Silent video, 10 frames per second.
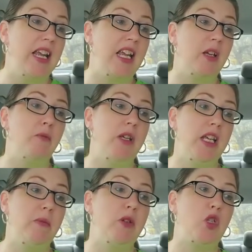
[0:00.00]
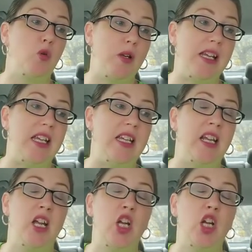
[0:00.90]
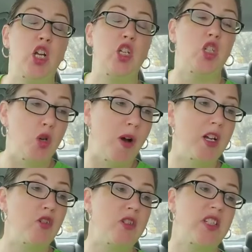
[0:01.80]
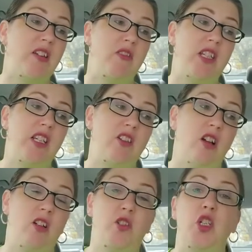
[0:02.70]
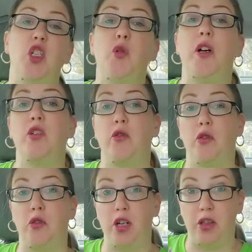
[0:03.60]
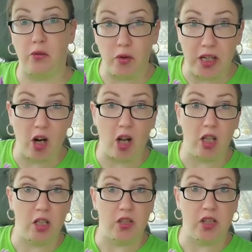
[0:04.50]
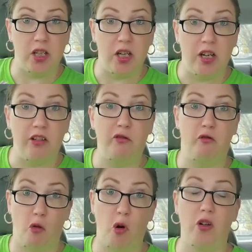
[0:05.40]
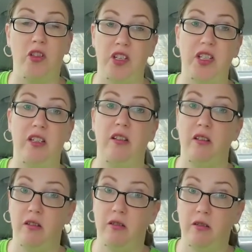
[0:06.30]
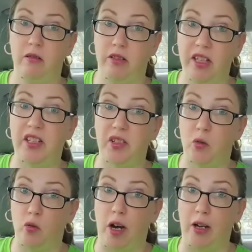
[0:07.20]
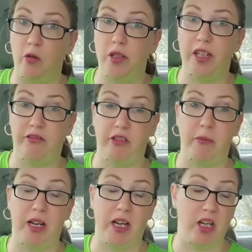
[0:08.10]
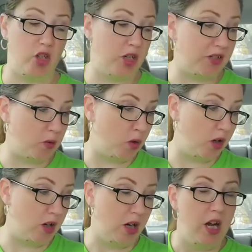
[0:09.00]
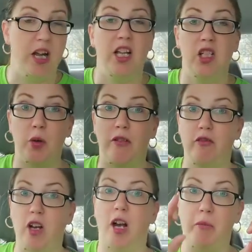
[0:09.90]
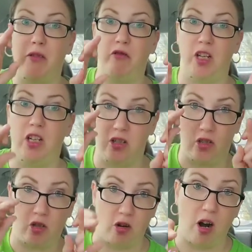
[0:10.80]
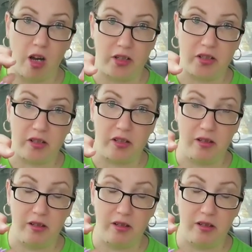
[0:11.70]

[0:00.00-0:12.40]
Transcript: it could be between $217 and $233 for this route if the medication doesn't work. So I've got my fingers crossed